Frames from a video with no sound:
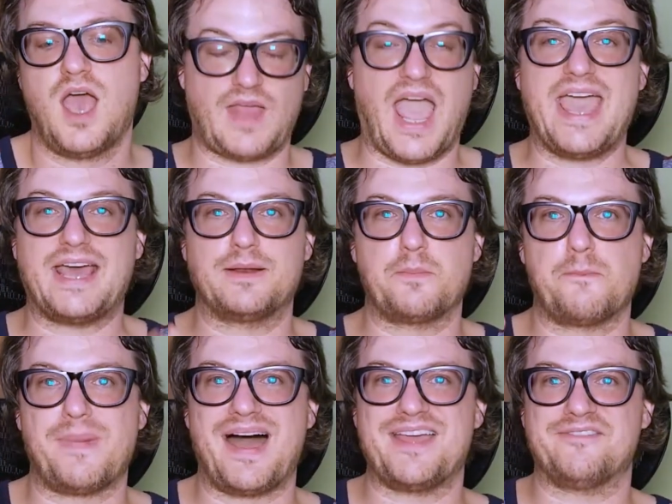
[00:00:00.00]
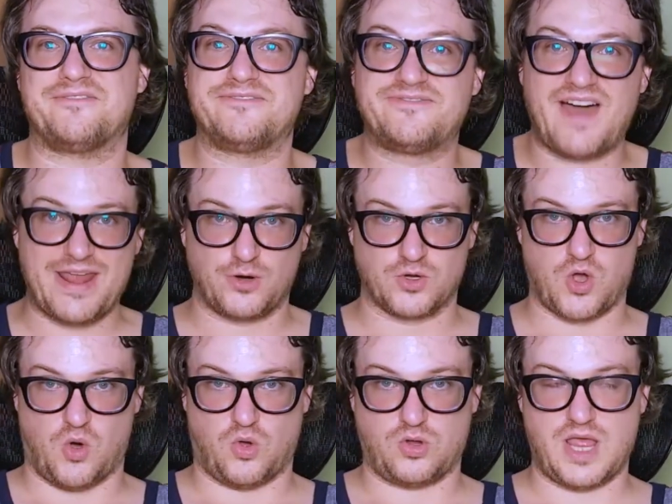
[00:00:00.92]
And my final
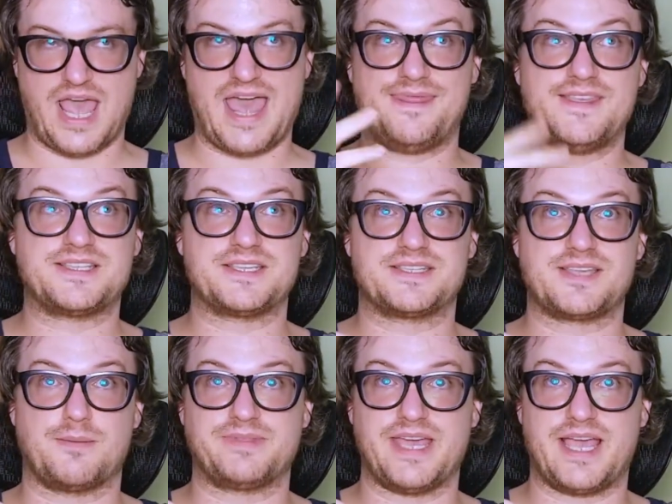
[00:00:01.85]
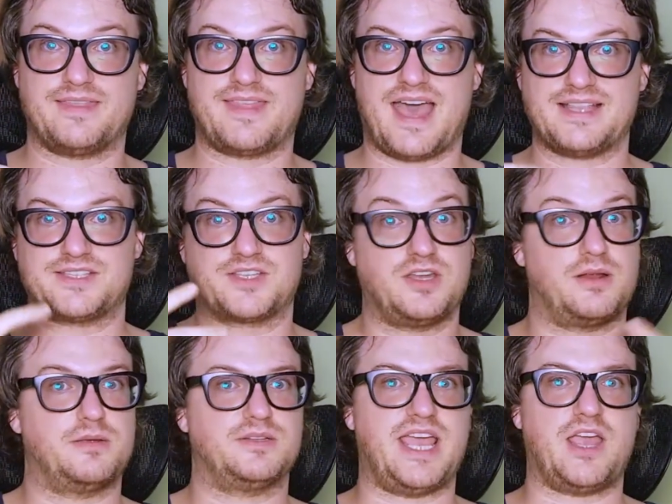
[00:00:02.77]
goal, and this is something that's going
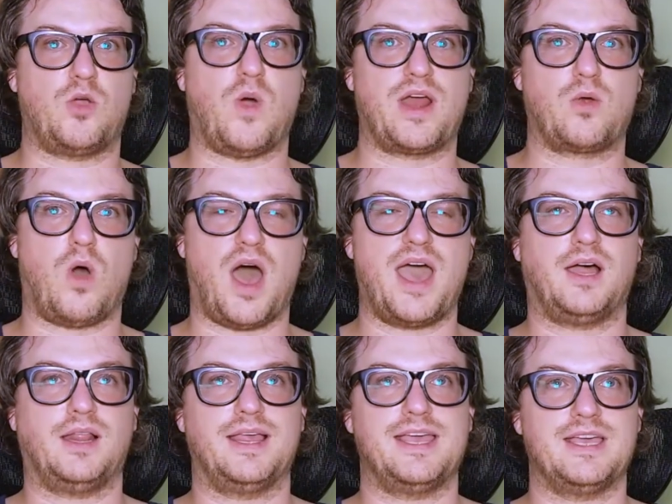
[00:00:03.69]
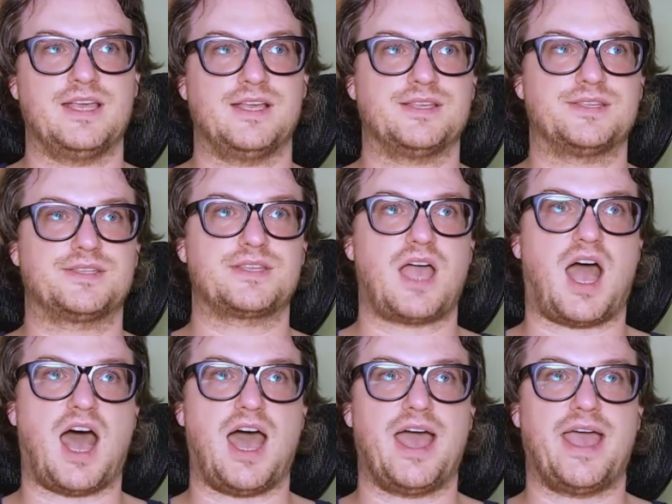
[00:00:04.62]
to take quite a while, is
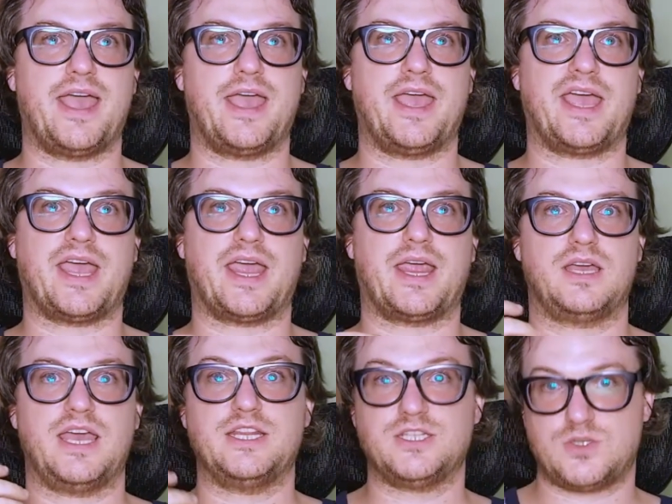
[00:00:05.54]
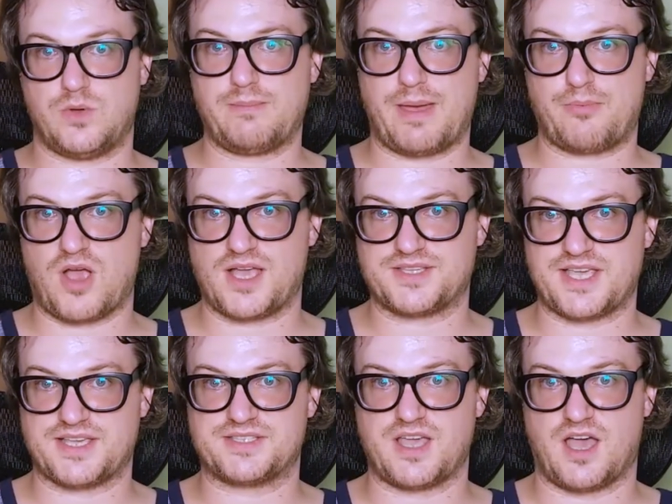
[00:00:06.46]
in doing my
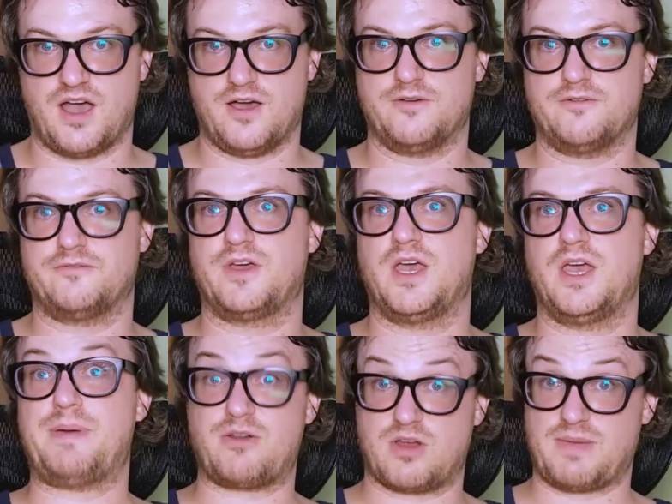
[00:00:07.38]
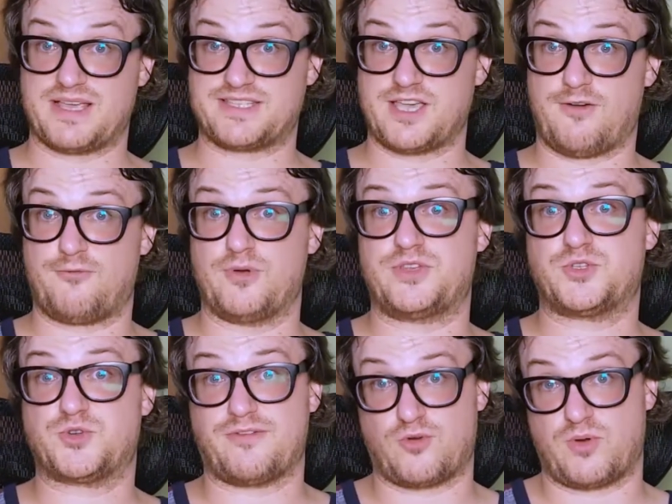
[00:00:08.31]
process of bettering myself with
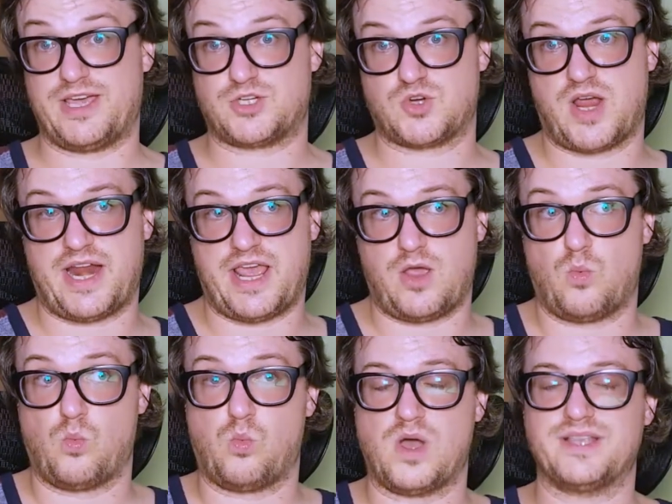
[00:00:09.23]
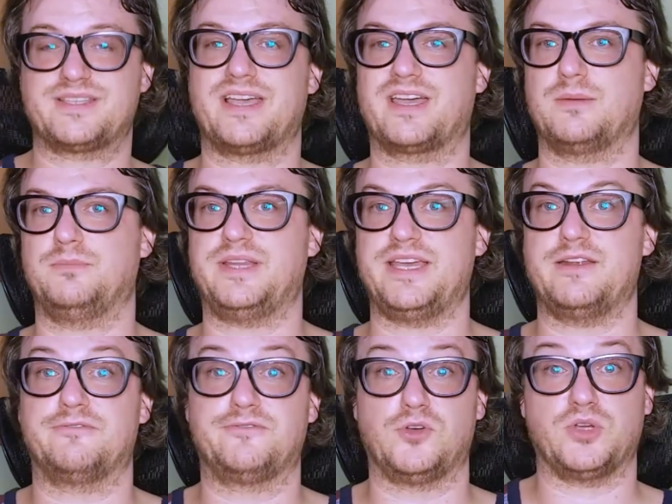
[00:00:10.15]
Trevor Rea training, once I complete a
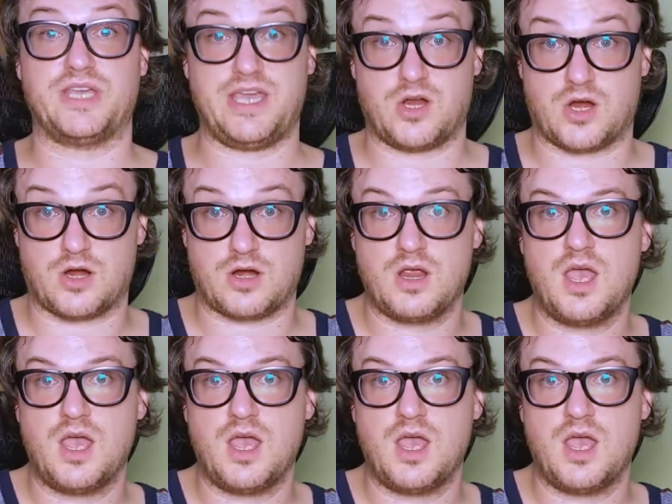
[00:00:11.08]
full year